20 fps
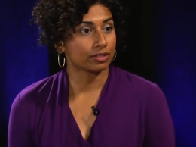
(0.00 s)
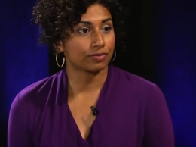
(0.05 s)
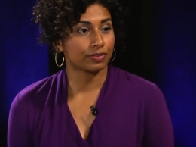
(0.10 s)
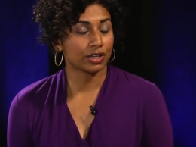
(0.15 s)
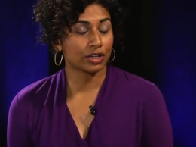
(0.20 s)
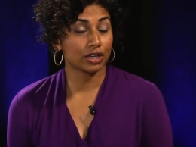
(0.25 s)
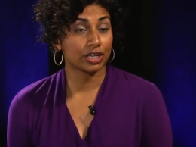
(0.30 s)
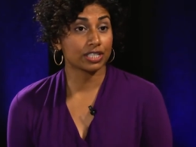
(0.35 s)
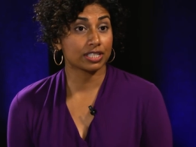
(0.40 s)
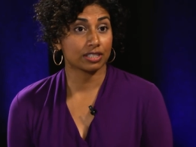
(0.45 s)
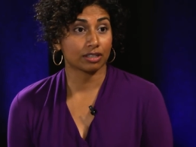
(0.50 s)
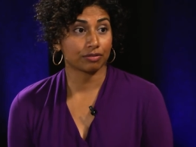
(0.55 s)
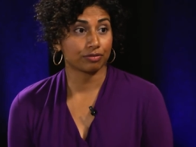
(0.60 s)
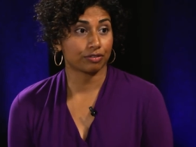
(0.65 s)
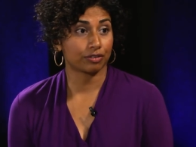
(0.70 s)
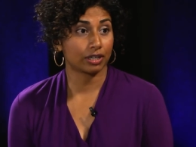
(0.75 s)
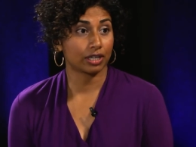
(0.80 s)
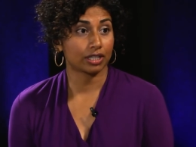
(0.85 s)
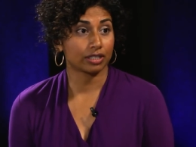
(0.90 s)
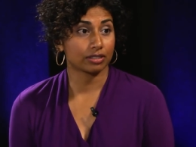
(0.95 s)
it's very
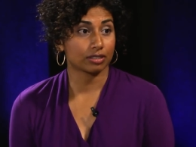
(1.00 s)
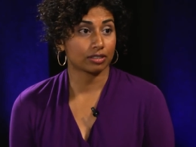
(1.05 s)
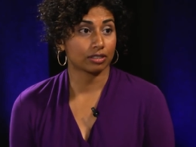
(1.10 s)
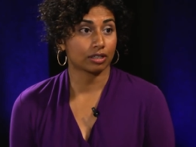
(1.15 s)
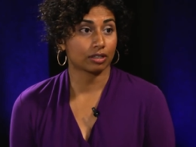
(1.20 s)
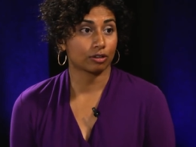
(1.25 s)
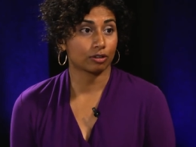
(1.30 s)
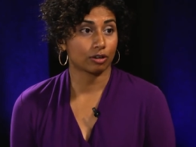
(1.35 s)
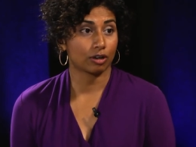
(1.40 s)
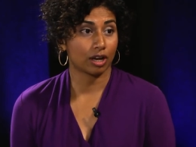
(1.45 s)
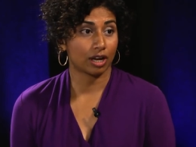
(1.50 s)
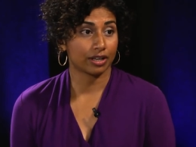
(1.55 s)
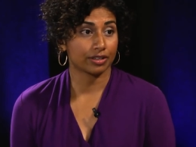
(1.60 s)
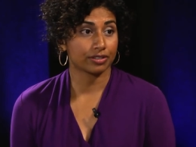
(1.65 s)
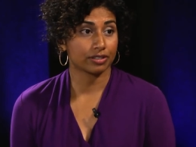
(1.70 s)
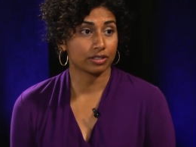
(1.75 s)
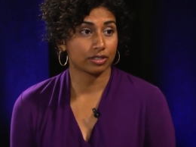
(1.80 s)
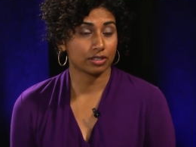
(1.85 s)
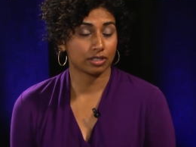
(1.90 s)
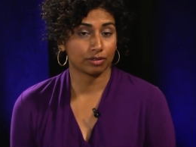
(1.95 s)
different
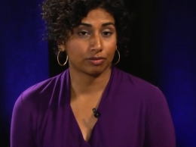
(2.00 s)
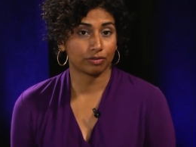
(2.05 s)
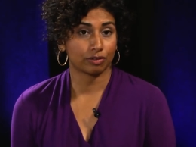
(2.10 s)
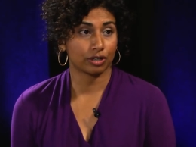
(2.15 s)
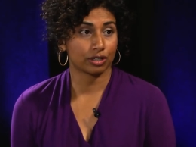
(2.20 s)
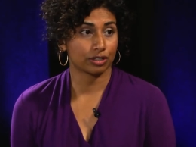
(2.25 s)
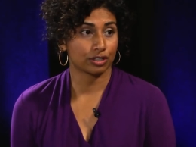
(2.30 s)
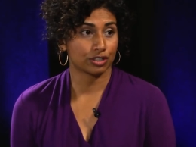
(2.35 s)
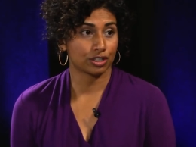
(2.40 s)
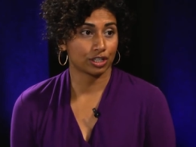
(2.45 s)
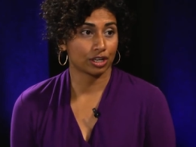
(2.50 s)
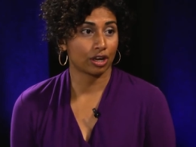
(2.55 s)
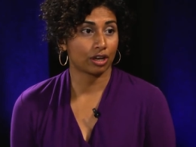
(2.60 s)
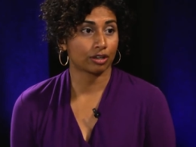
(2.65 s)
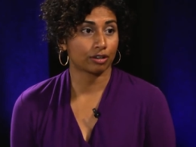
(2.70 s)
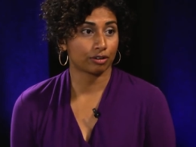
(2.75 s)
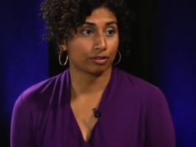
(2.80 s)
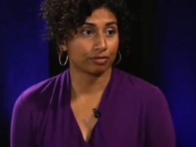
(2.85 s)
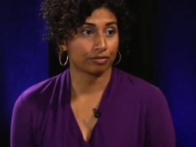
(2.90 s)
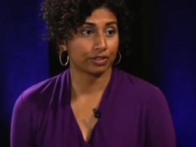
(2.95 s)
across different
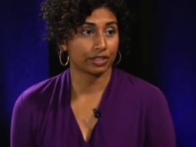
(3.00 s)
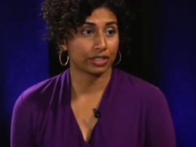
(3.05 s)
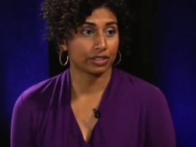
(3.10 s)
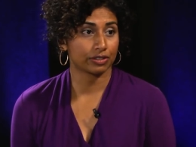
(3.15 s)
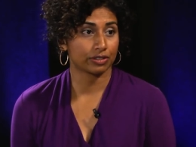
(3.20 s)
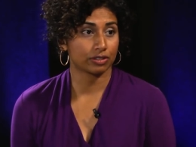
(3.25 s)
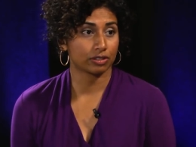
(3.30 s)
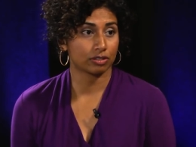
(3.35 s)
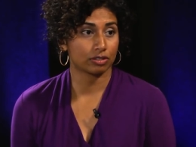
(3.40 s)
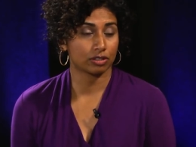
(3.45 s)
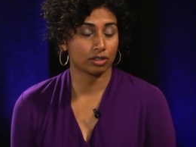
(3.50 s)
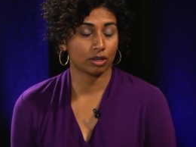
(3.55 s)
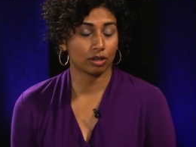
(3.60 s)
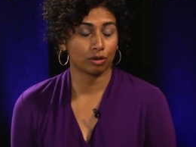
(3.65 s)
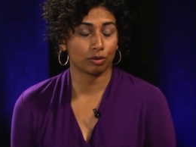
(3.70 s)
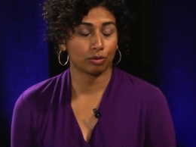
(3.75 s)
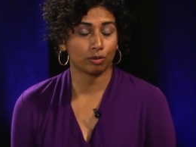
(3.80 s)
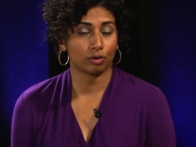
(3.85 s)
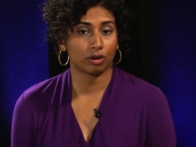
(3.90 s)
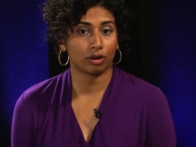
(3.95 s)
geographies.
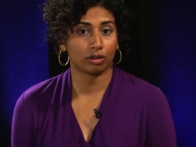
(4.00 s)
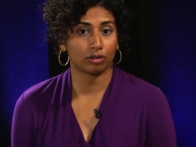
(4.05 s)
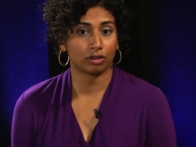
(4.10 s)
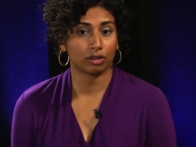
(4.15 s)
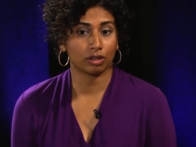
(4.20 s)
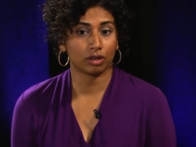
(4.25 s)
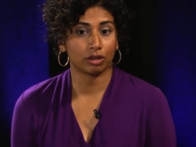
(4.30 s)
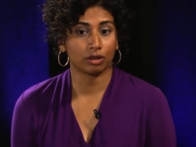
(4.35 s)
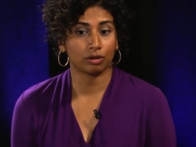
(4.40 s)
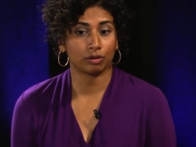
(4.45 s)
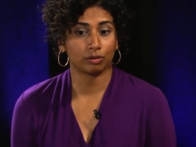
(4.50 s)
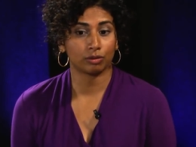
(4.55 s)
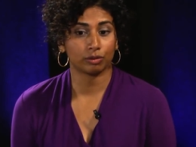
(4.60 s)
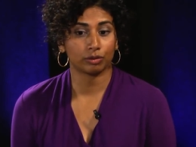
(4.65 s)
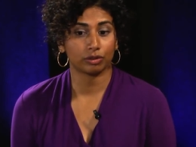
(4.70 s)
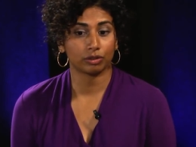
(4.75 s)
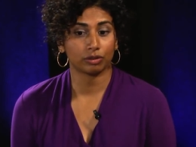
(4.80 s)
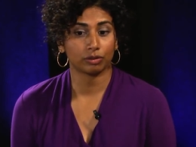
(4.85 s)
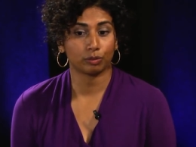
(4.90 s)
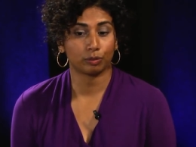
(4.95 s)
So
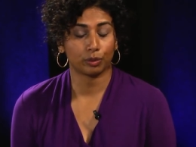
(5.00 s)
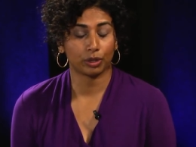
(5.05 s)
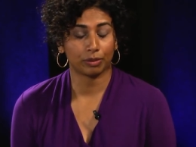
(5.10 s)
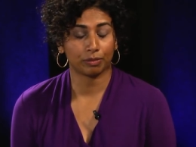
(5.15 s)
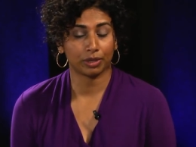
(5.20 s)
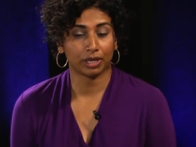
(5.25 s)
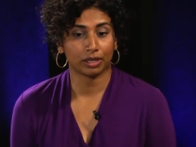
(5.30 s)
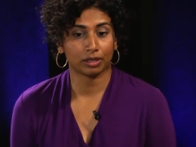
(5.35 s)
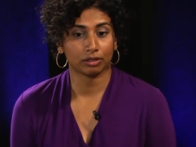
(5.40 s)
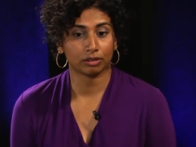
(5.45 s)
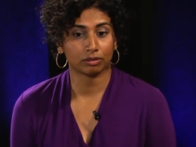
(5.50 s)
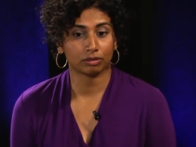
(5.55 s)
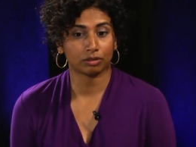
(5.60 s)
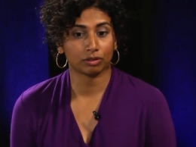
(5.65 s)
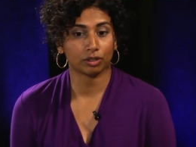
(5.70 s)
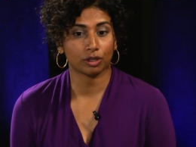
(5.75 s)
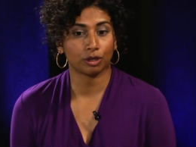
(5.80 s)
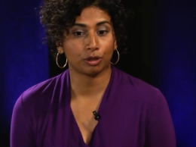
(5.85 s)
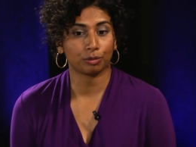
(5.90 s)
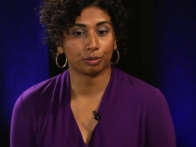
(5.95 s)
although women
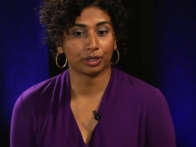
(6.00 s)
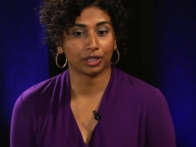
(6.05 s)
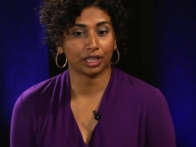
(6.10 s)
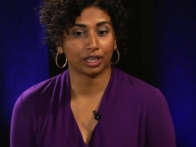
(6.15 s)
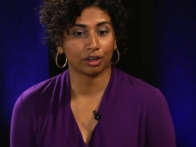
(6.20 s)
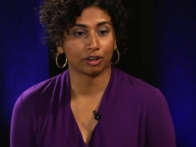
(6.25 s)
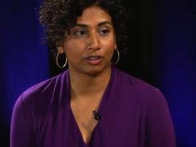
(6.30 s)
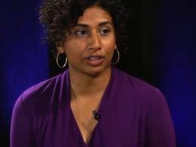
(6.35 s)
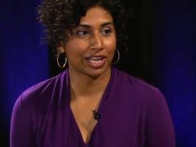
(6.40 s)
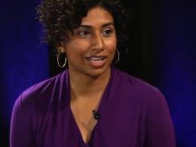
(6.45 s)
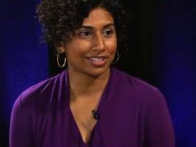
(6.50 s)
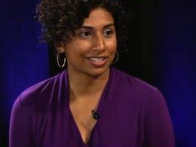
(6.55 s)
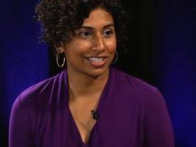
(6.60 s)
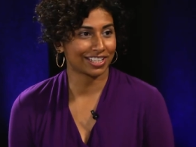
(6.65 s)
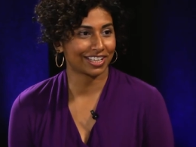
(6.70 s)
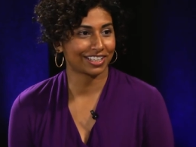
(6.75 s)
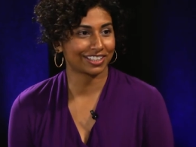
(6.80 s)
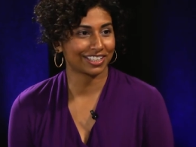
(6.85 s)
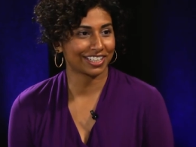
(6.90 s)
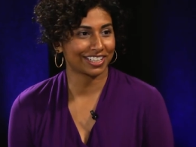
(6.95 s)
globally are less
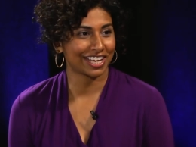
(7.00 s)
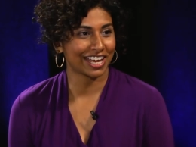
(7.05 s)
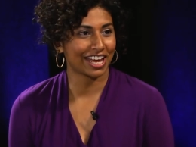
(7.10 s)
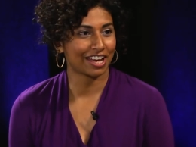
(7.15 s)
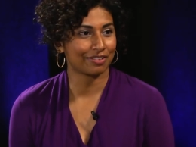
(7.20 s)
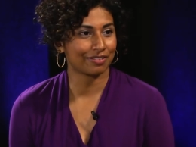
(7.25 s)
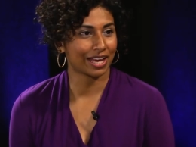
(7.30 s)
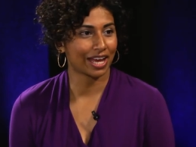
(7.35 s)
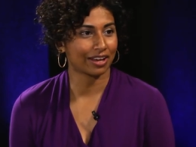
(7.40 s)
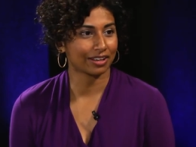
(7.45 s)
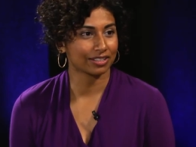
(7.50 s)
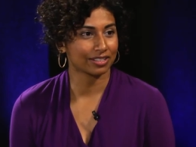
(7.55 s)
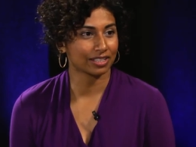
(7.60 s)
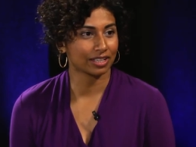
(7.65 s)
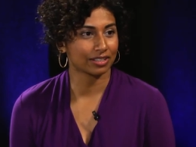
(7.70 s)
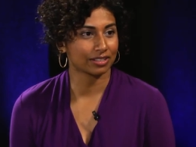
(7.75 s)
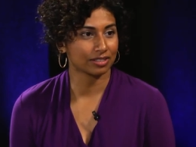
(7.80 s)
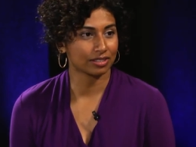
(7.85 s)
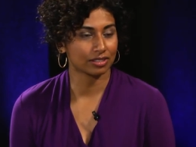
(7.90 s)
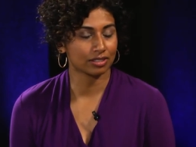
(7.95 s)
likely to have
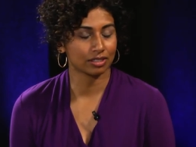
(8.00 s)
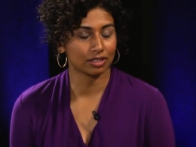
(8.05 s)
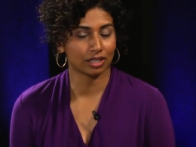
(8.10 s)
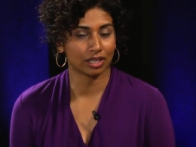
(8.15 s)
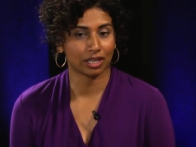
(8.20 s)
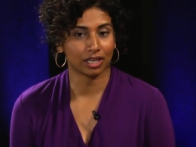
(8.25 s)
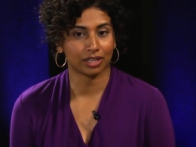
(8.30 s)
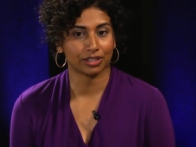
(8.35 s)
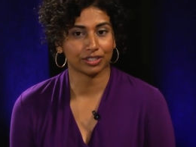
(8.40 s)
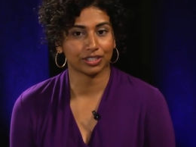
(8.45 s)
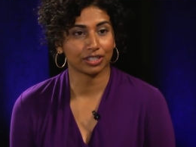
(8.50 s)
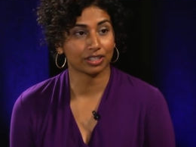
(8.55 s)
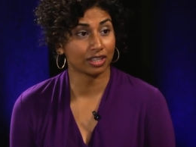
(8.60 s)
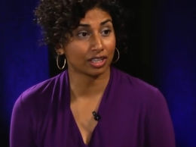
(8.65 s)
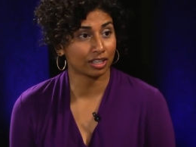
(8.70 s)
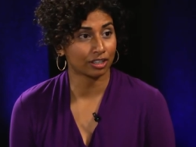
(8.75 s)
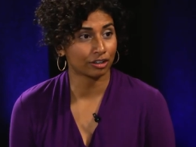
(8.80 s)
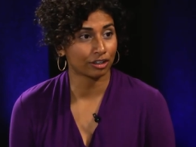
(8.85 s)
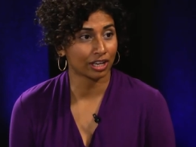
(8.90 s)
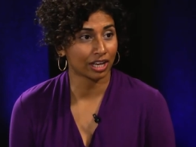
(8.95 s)
access to
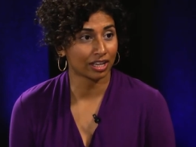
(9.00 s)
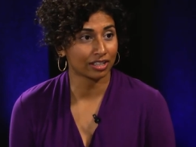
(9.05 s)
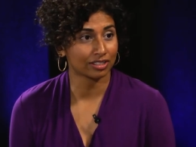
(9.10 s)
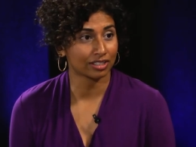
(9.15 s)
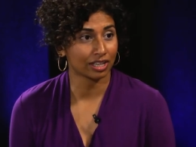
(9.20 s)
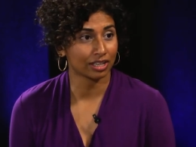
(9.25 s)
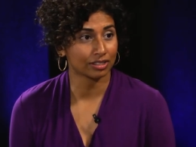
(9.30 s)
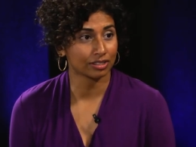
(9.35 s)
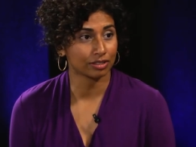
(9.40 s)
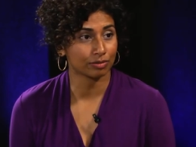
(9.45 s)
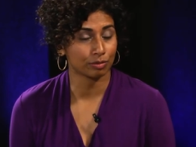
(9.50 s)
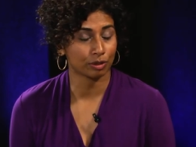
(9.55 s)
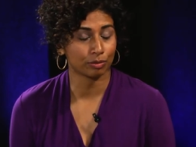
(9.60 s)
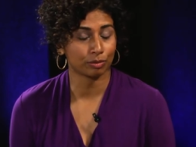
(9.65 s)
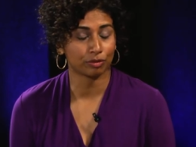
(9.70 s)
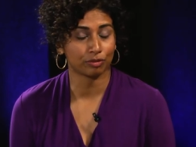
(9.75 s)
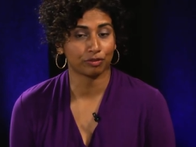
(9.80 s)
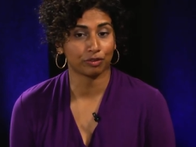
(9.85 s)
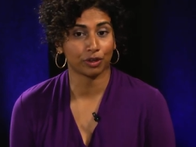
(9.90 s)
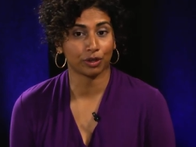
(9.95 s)
the internet and to
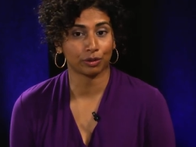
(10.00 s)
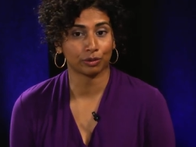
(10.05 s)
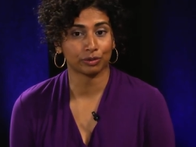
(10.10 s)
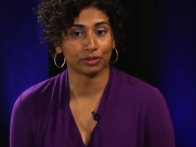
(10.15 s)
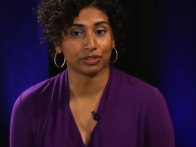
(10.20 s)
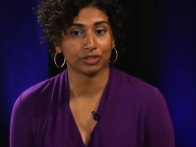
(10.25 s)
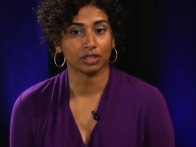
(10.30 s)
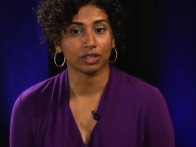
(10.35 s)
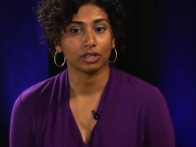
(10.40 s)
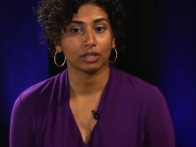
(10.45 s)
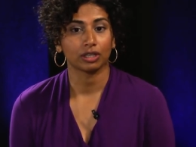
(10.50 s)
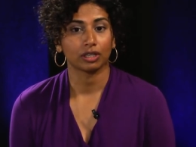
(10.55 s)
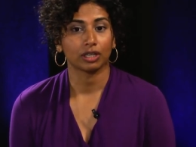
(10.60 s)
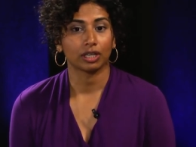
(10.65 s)
mobile phones,